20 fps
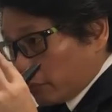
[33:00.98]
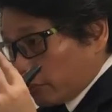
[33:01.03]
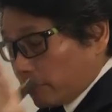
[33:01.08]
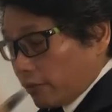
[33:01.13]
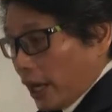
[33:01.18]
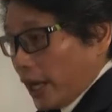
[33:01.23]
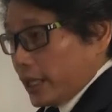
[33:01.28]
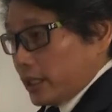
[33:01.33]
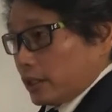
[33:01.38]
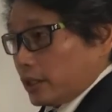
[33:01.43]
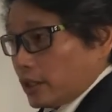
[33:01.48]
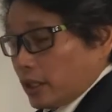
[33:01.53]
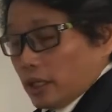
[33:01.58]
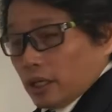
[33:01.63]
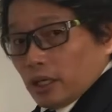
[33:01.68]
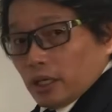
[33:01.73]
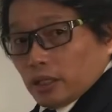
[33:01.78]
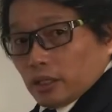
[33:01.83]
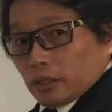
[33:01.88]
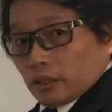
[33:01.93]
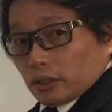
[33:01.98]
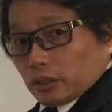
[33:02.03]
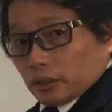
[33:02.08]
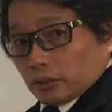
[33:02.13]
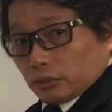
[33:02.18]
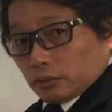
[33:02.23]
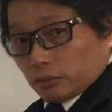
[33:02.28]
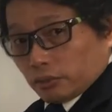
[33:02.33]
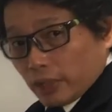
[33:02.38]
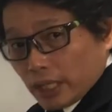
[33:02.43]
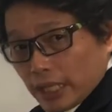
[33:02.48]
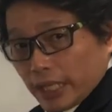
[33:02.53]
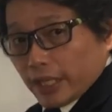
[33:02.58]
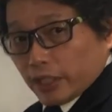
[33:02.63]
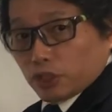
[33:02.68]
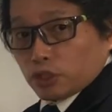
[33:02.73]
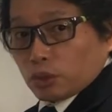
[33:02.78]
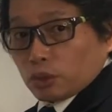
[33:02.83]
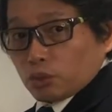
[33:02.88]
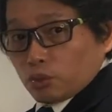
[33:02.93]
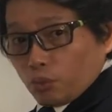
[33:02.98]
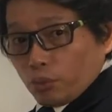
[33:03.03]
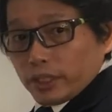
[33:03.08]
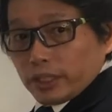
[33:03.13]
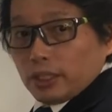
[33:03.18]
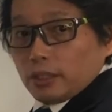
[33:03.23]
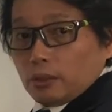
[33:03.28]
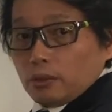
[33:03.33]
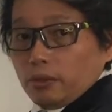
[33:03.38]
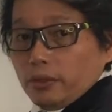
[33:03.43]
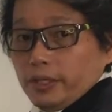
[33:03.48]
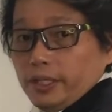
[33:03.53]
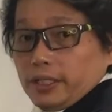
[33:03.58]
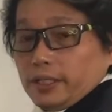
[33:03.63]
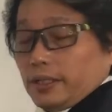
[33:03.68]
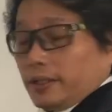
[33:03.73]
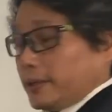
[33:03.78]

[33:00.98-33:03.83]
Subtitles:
right relation with the Lord.